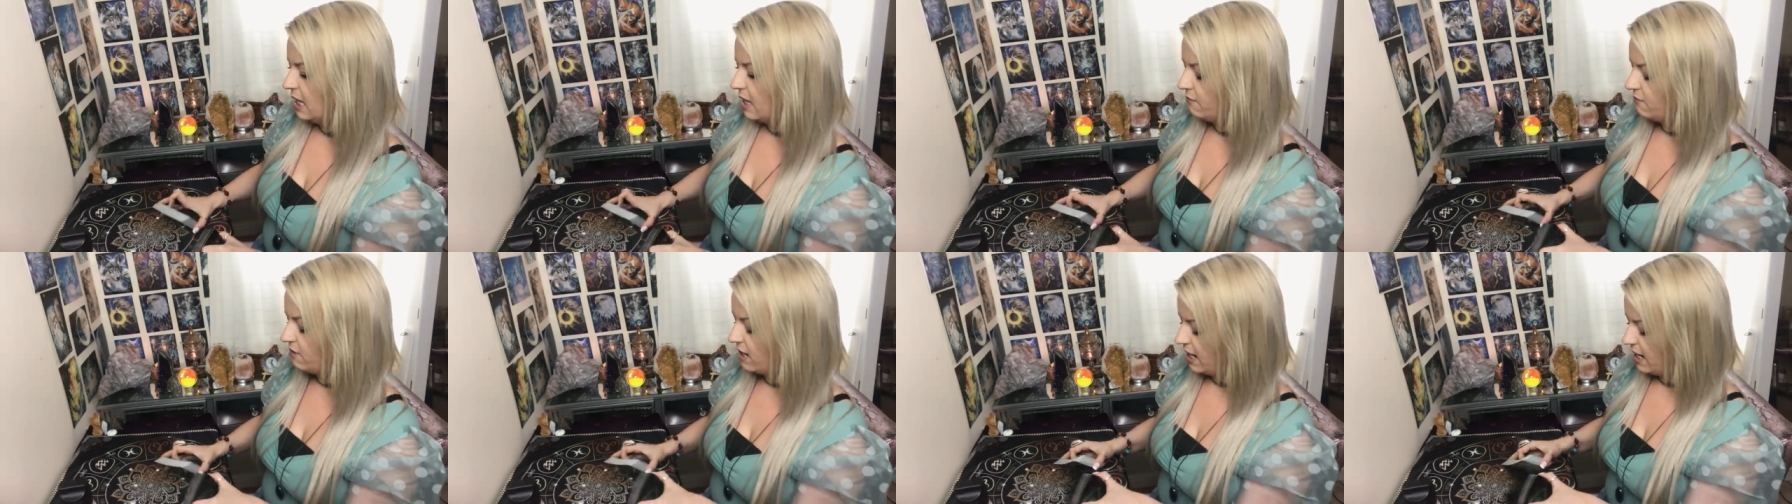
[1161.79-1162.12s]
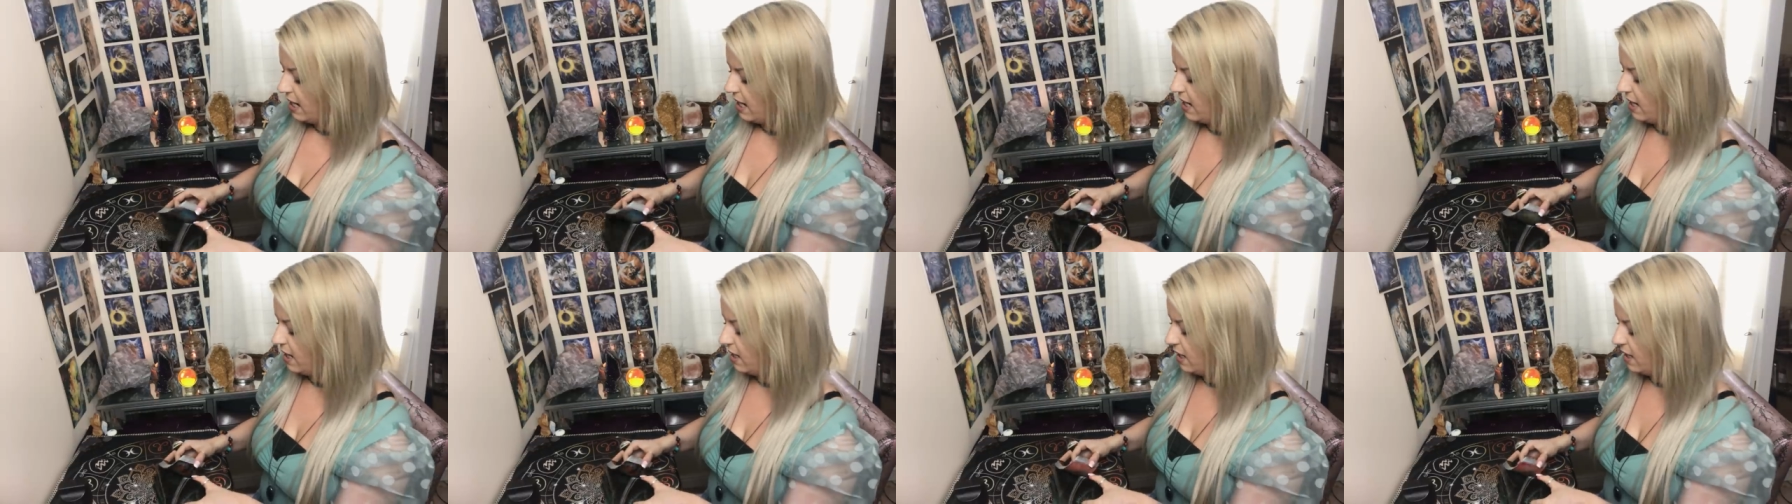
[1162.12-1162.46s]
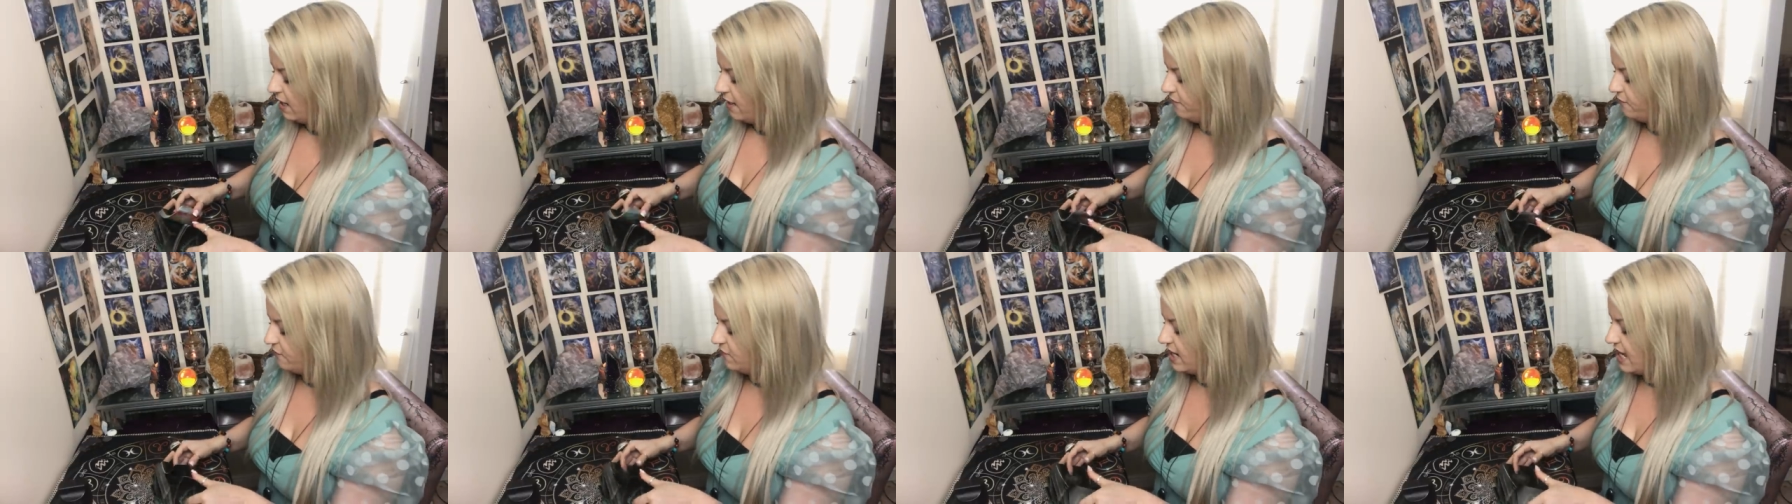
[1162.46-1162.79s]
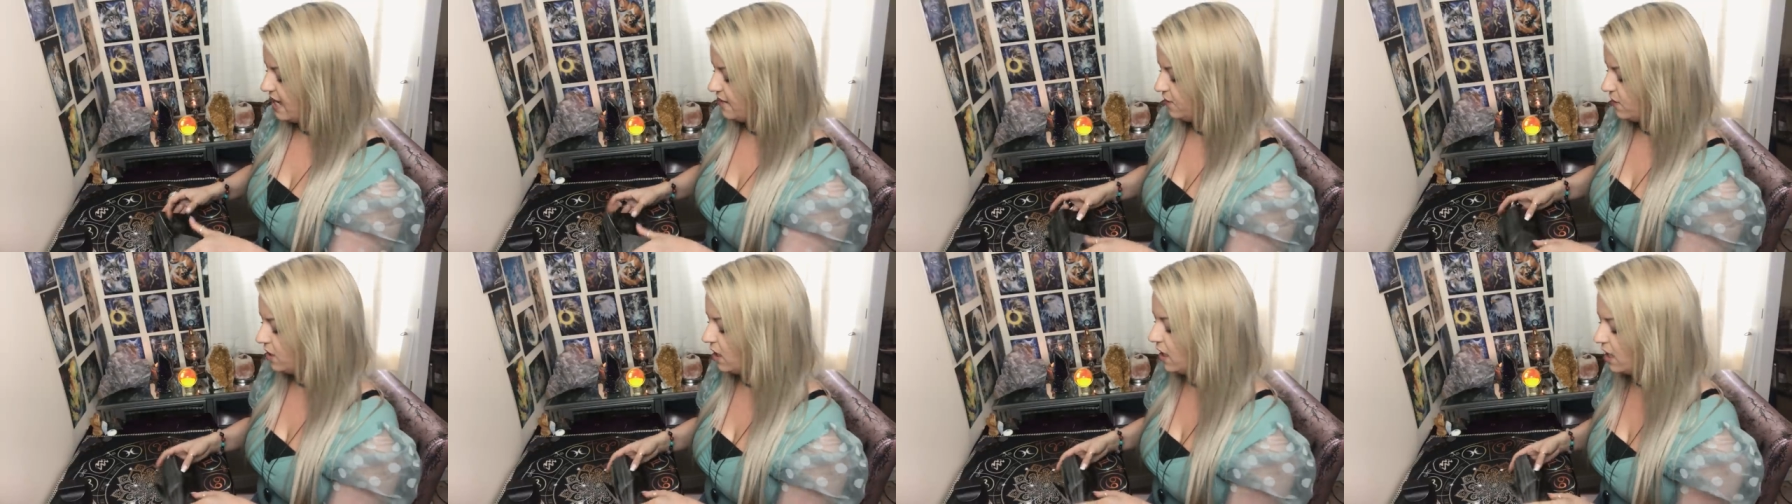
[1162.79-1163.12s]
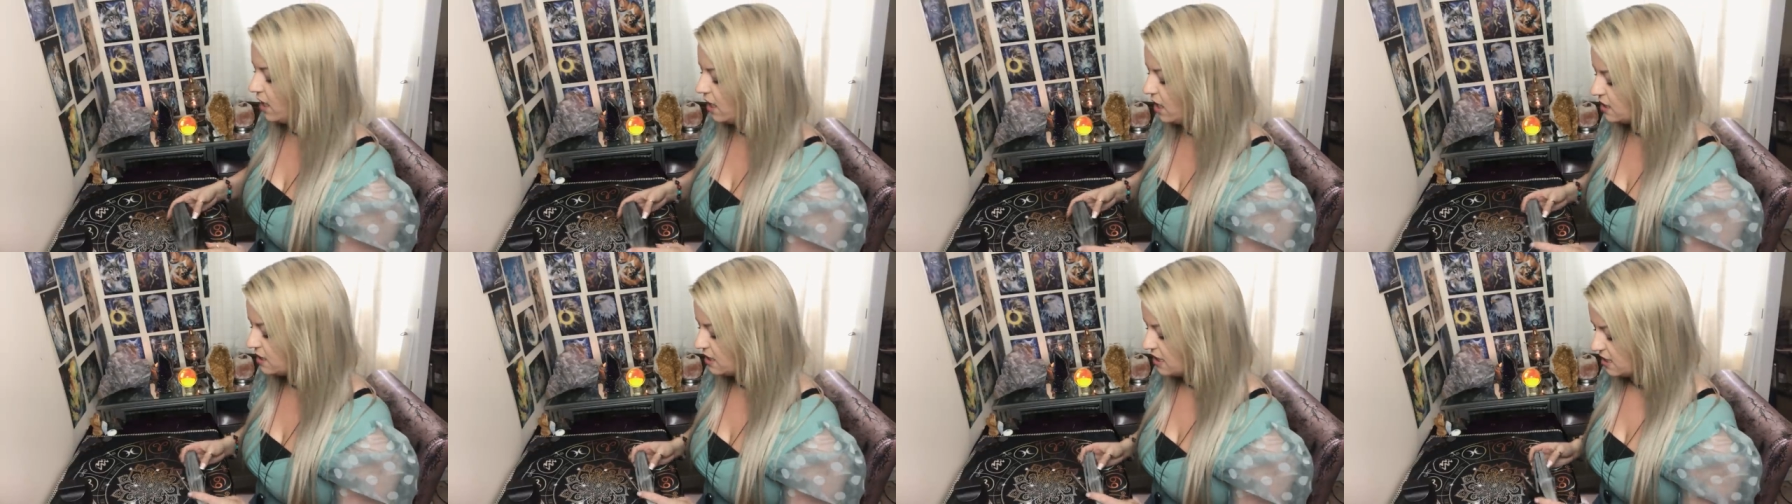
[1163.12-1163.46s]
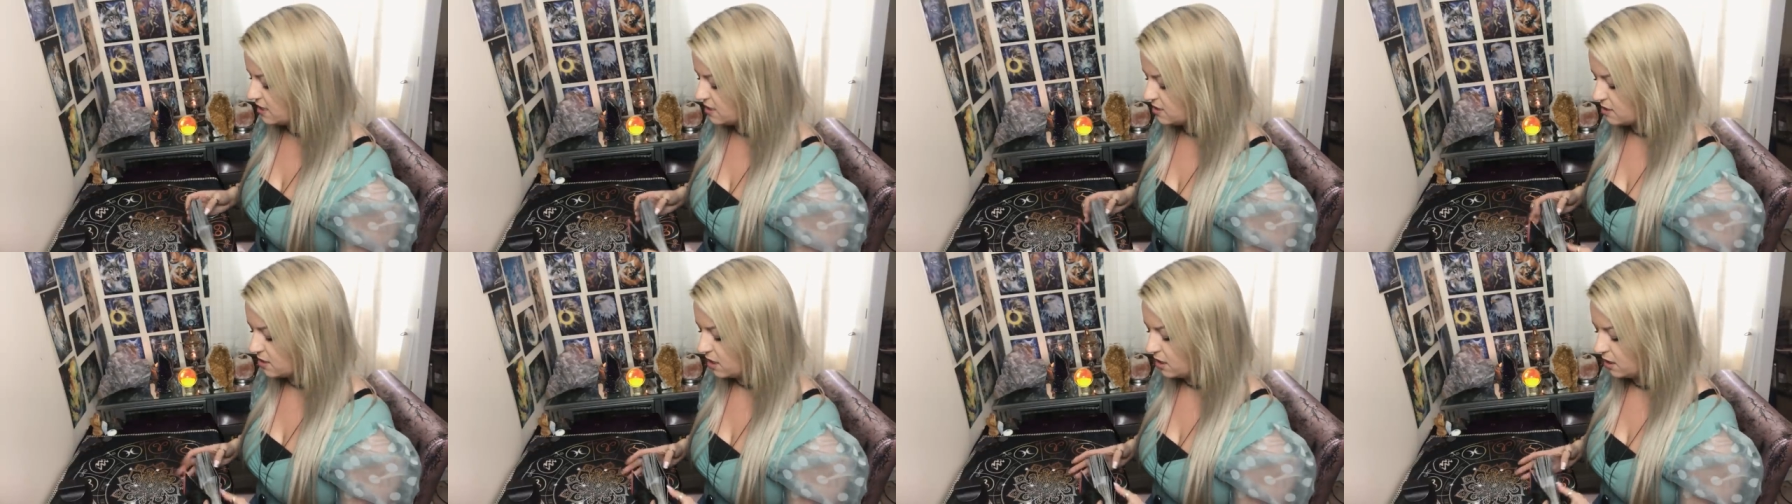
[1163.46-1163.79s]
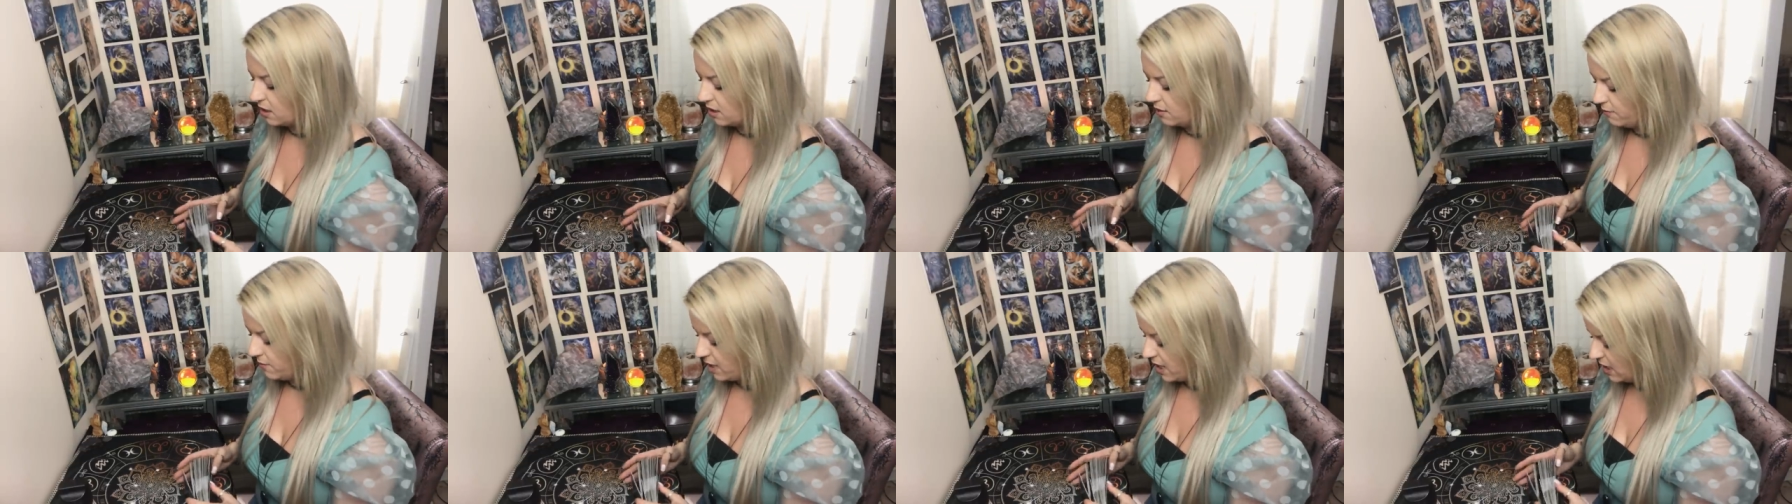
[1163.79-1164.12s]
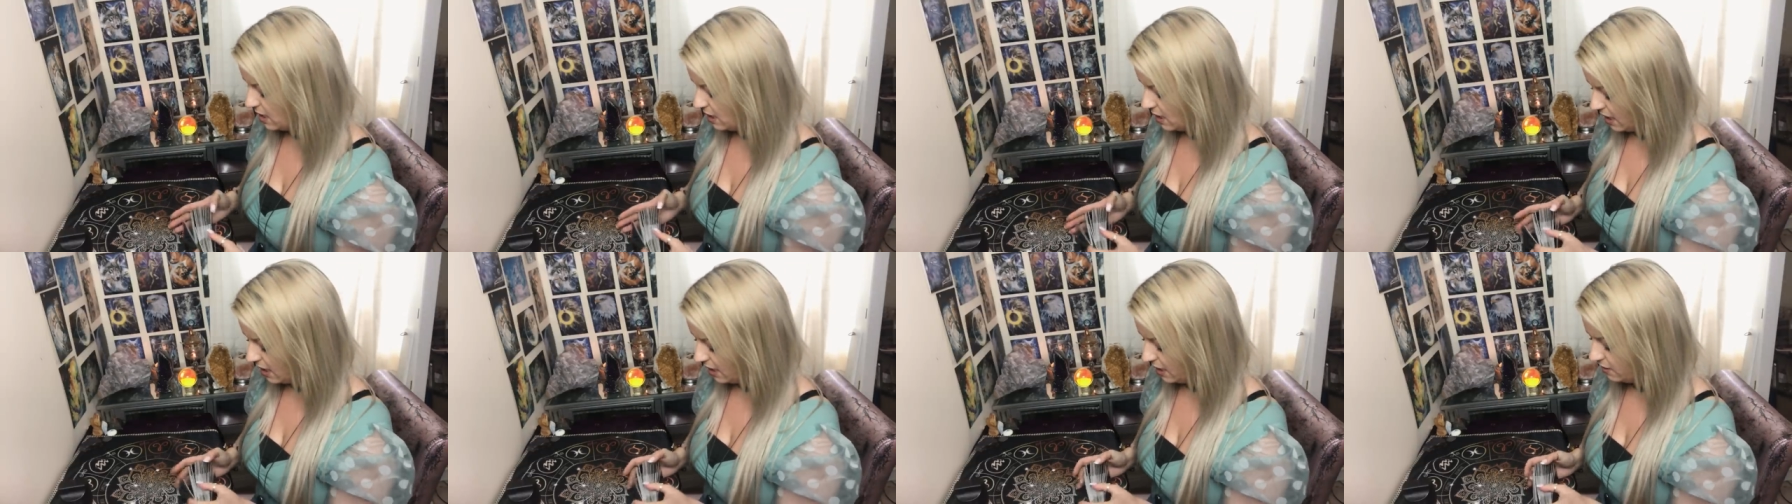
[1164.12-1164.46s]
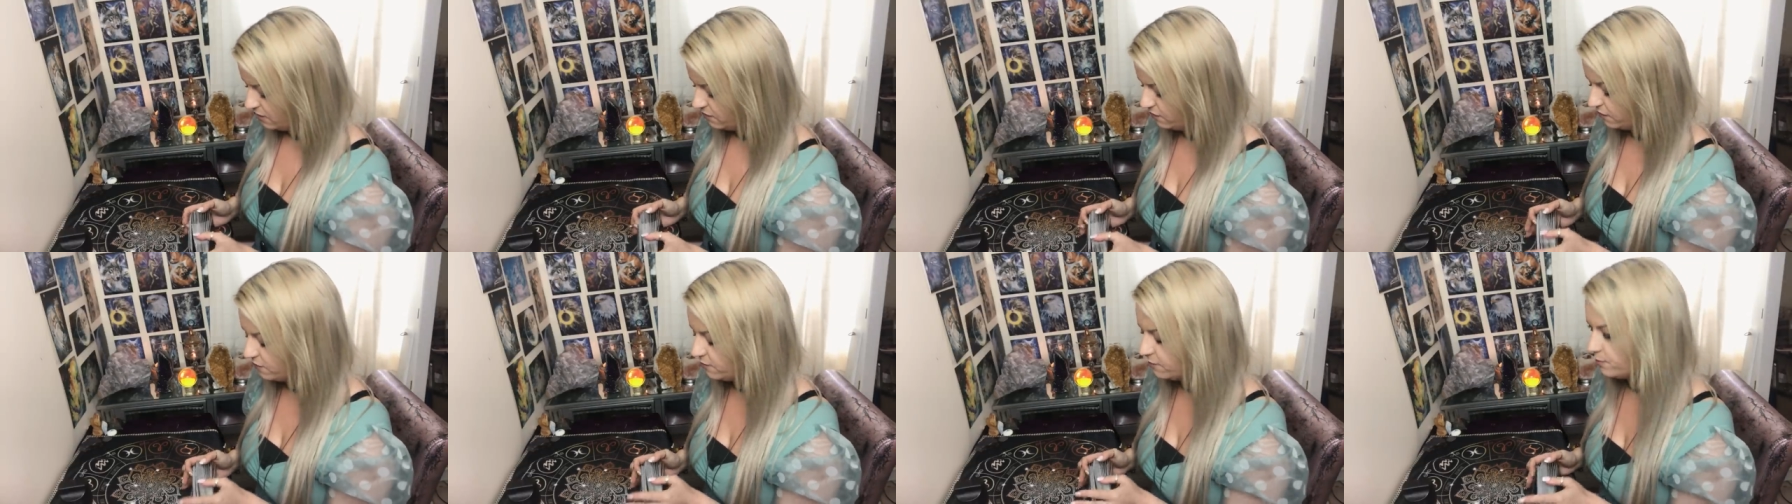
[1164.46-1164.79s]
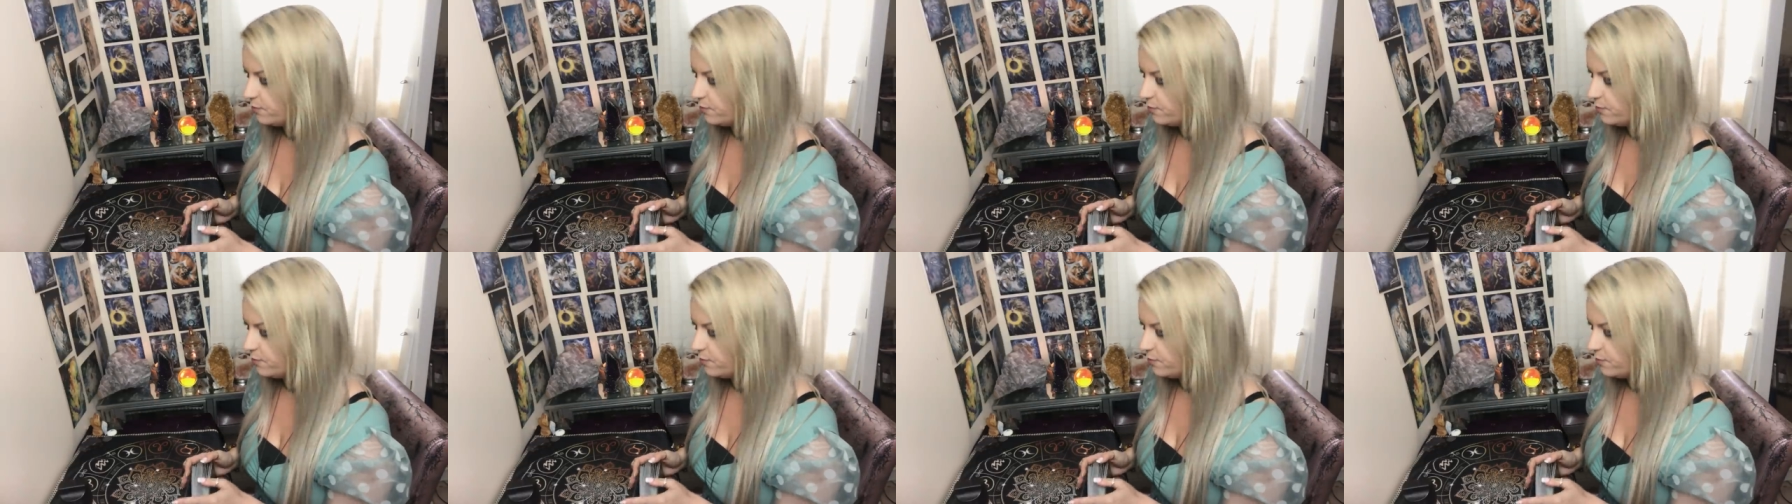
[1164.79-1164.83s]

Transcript: Right, I've never heard this song in my life,